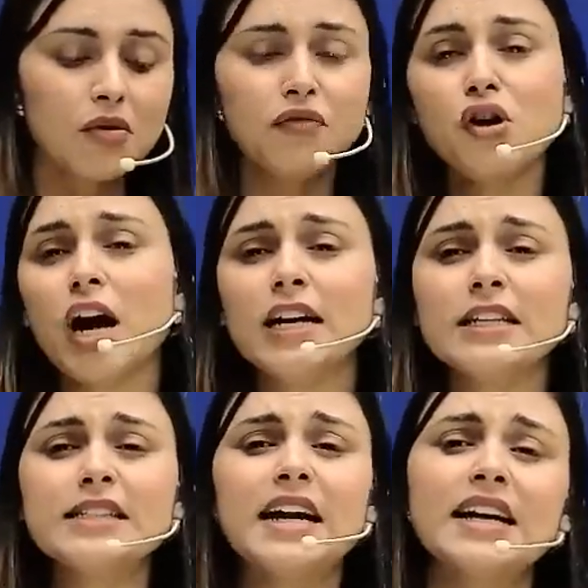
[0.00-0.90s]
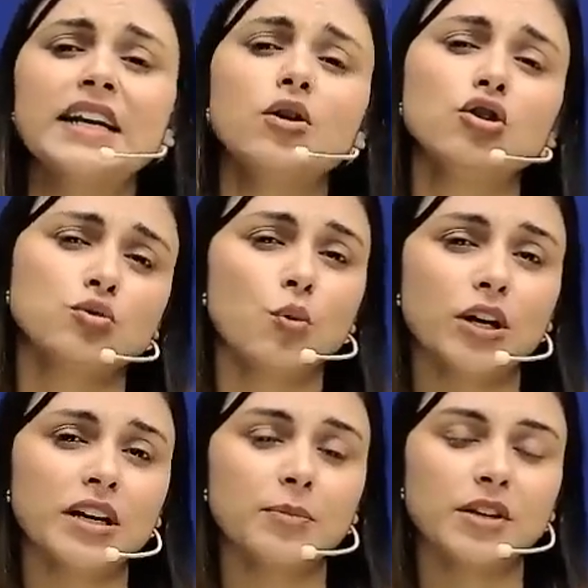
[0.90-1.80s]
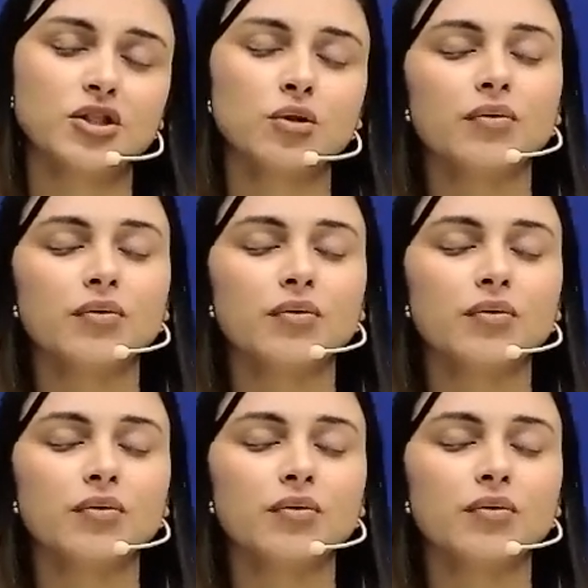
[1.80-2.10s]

For understanding osmotic pressure,